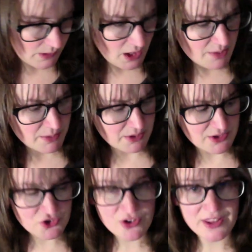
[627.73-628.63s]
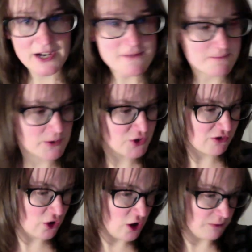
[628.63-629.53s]
I'm going to enjoy that once you're
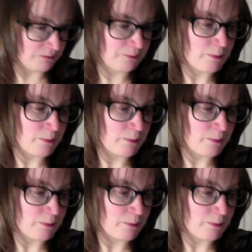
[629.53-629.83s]
all gone.